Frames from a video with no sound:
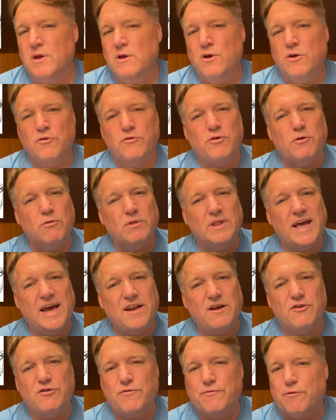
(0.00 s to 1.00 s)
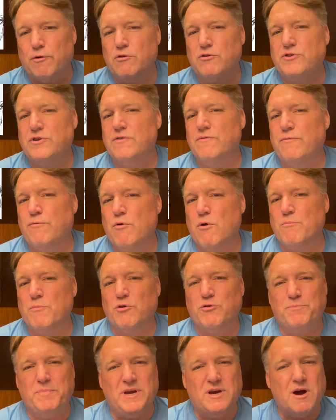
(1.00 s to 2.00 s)
So let us first and
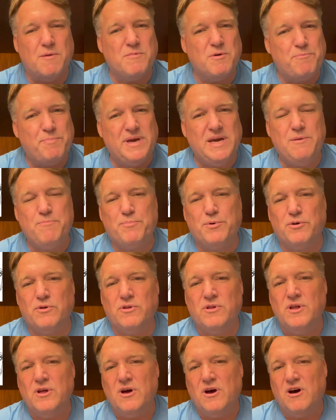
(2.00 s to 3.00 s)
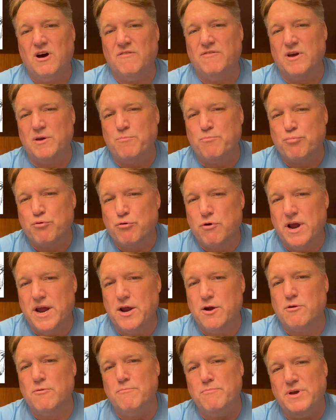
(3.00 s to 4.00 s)
foremost become a people of a
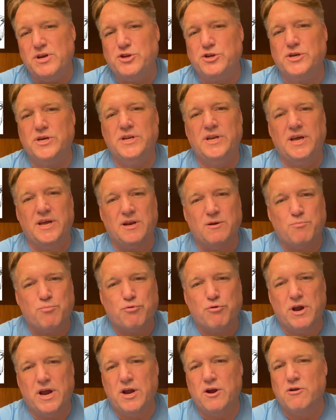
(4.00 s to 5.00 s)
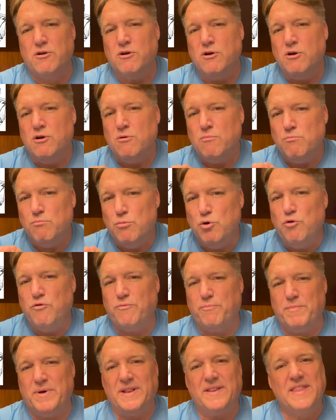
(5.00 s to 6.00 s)
prayer mission and a prayer
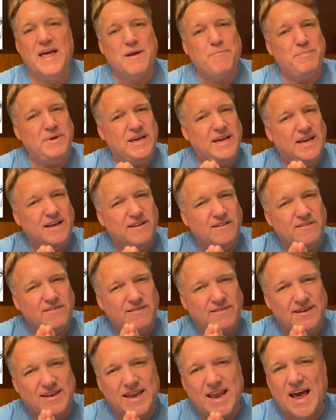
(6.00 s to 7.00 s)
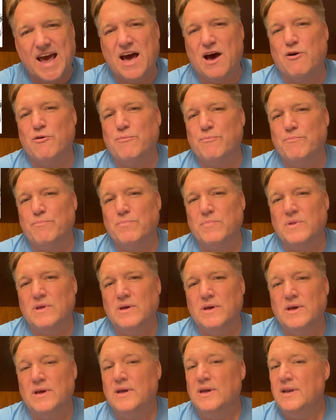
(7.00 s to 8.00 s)
movement. That begins now.
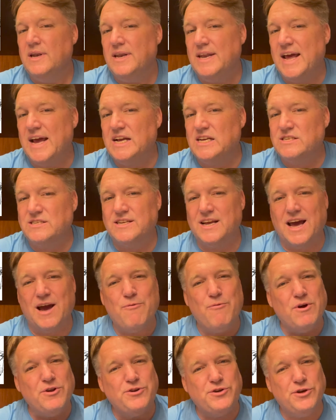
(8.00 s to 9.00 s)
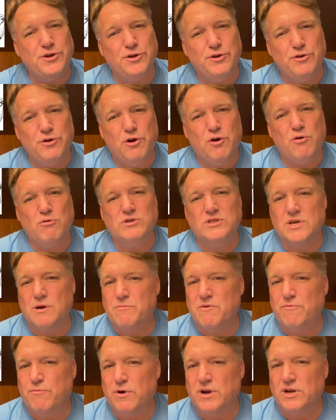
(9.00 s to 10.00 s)
Next, I want you to know some
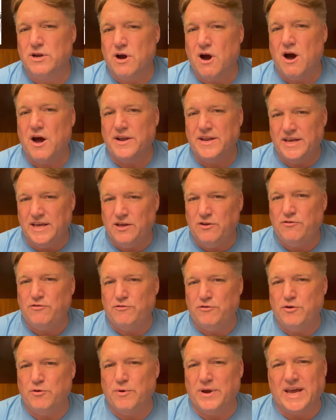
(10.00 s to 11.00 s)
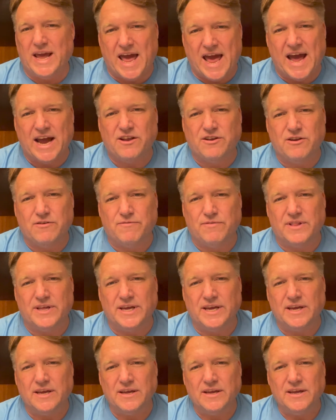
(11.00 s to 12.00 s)
of what God is doing actively.